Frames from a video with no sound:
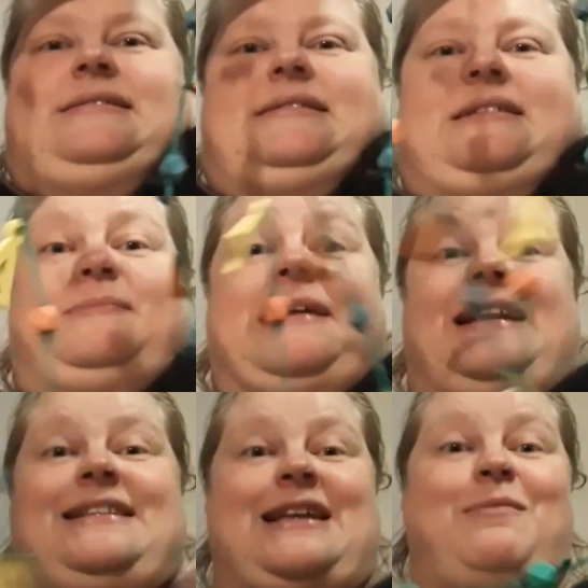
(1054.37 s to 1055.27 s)

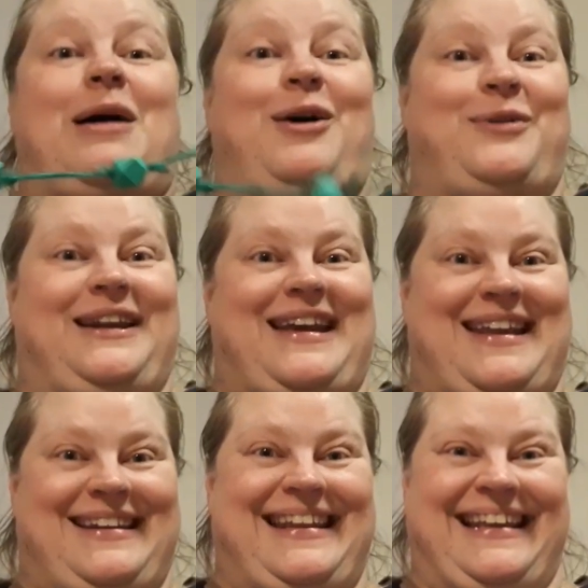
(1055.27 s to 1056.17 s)
displayed somehow in the
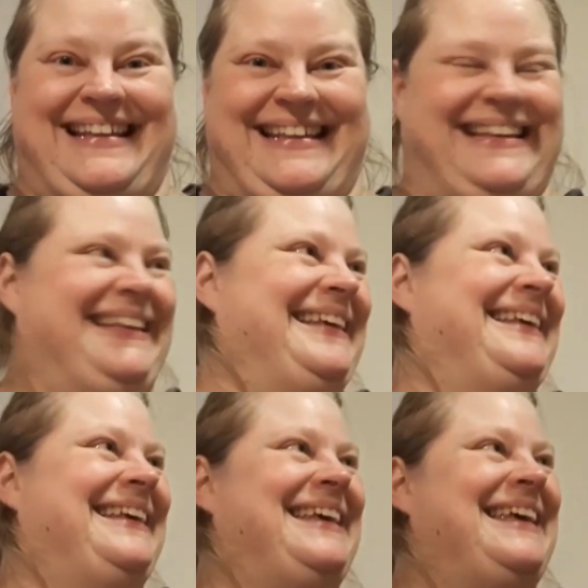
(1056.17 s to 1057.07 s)
end
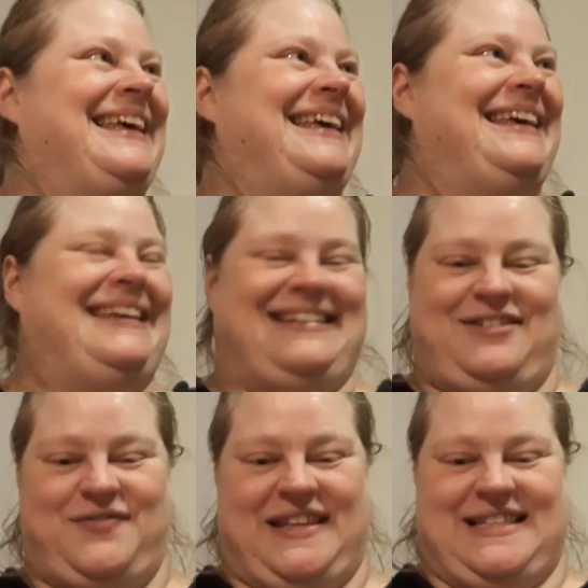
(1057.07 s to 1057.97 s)

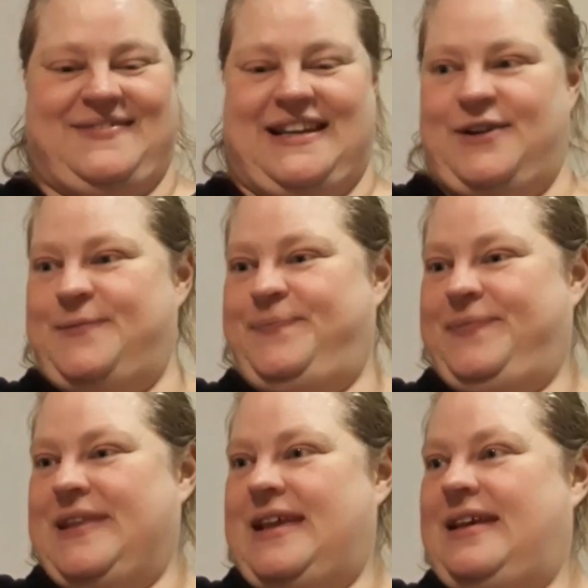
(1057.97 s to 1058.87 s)
of this video.
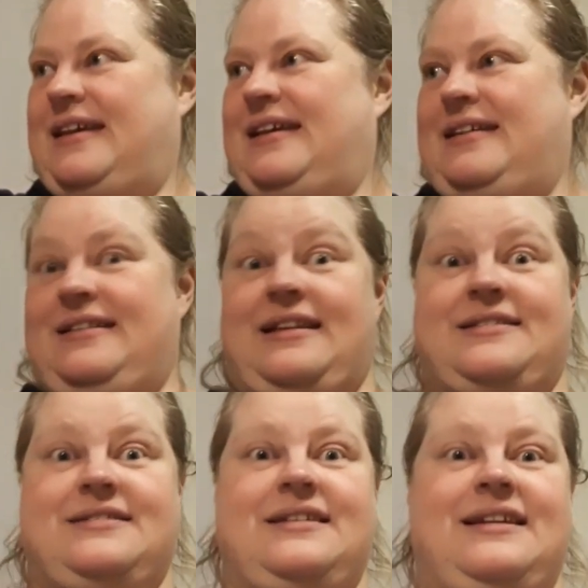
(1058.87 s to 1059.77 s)

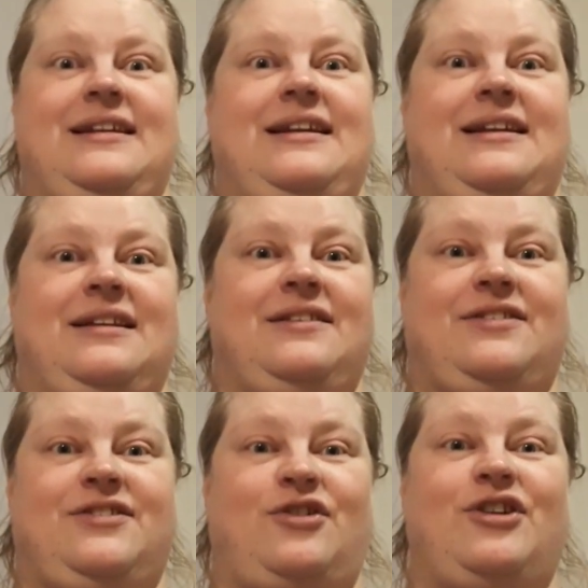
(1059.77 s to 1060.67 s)
That's
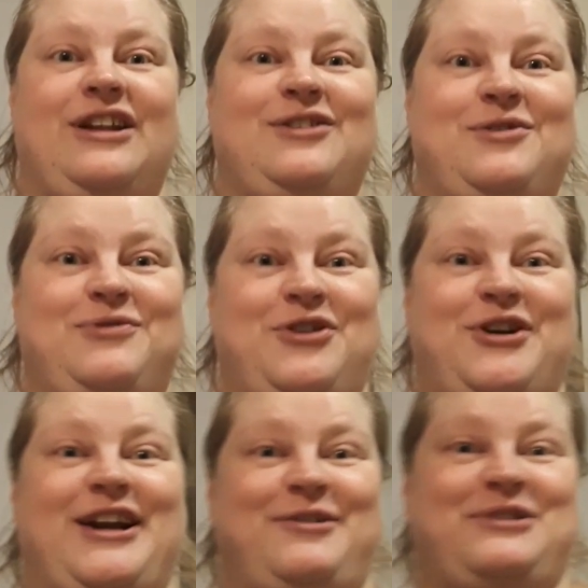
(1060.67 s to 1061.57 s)
starting to
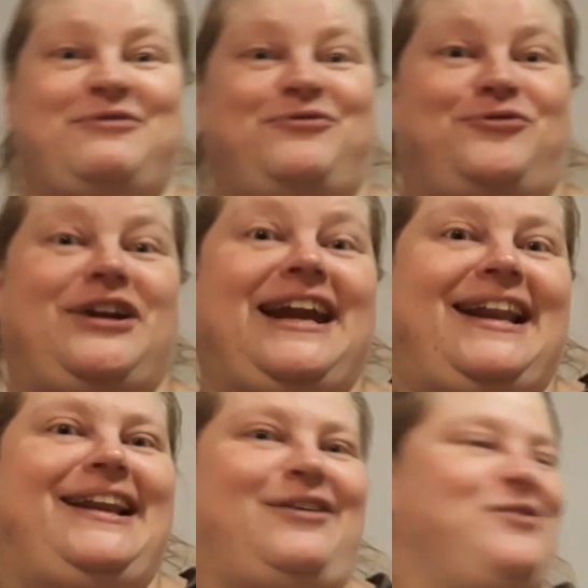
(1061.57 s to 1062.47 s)
turn out a
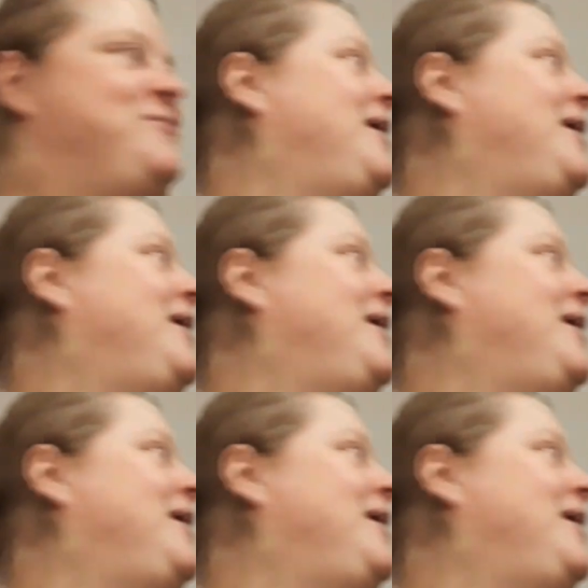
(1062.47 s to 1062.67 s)
really long